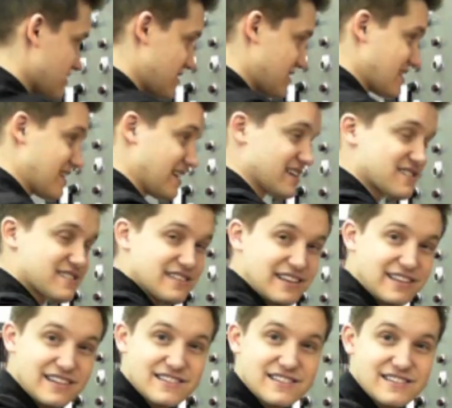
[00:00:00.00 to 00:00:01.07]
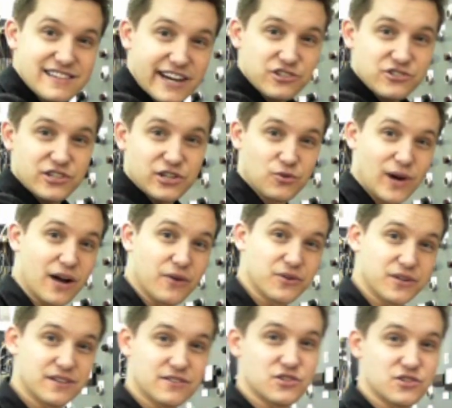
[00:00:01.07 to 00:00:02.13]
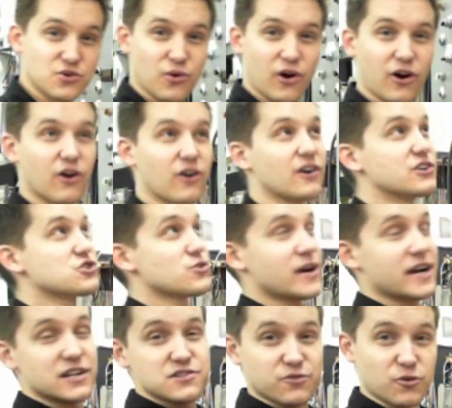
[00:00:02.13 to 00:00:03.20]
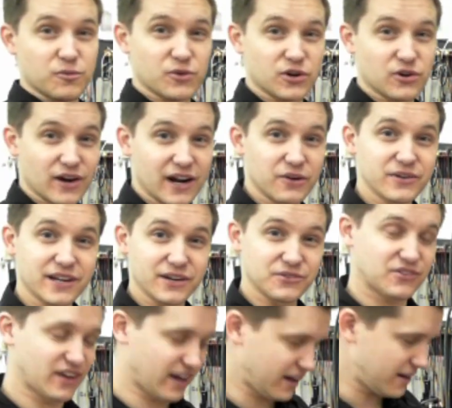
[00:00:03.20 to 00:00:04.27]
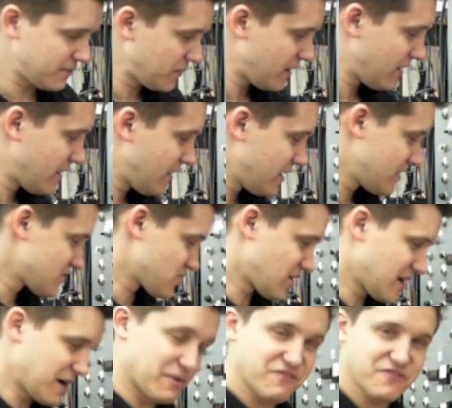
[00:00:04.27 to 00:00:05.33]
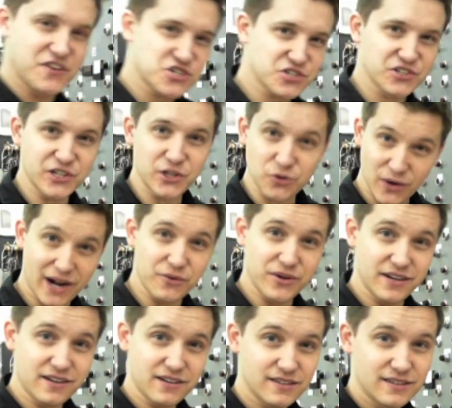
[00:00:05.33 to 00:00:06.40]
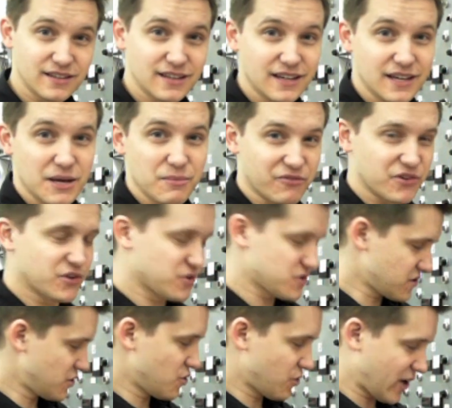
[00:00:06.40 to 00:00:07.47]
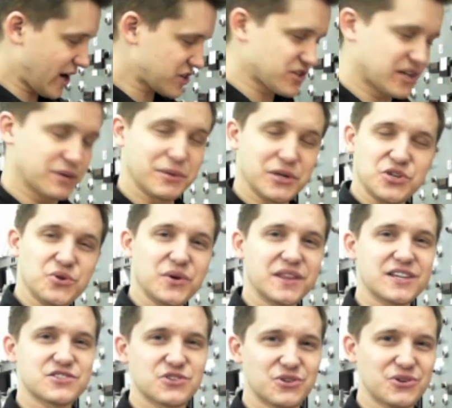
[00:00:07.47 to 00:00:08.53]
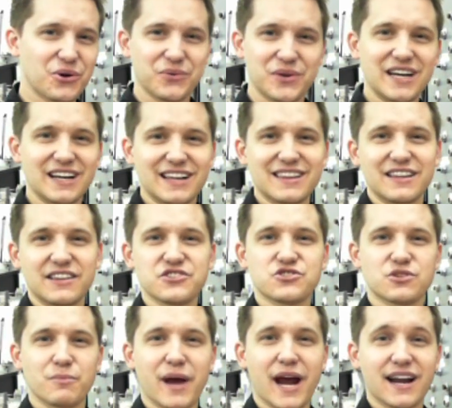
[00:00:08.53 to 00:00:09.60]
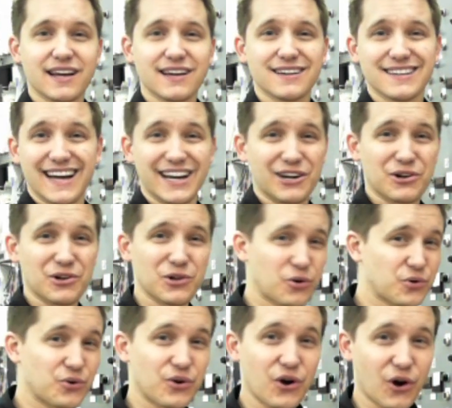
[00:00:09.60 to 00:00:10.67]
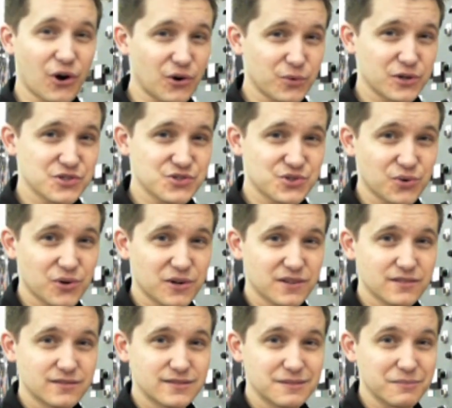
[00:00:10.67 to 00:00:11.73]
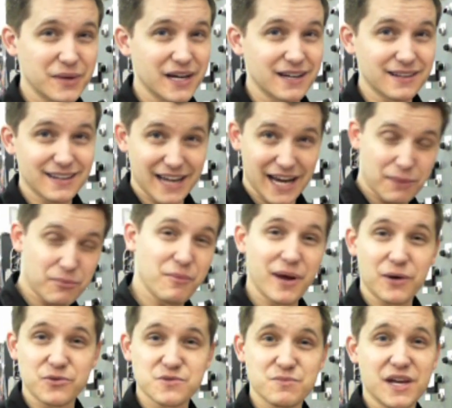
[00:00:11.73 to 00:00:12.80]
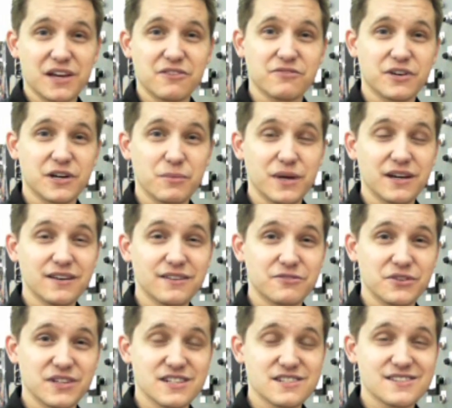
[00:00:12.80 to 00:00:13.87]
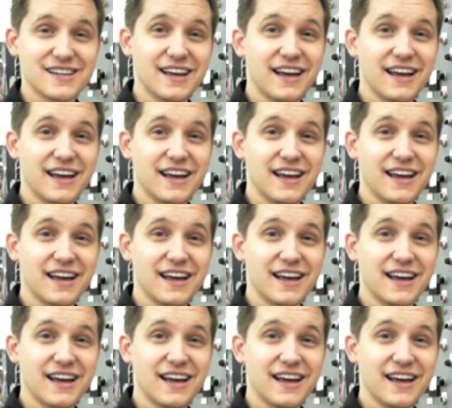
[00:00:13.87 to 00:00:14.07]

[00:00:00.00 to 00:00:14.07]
to this, and this is actually grounded to our transformer ground outside. So I am officially grounded. But for those of you who are actually going to be doing this, you don't need anything this dramatic at your local hardware store. My cameraman was making fun of me for this.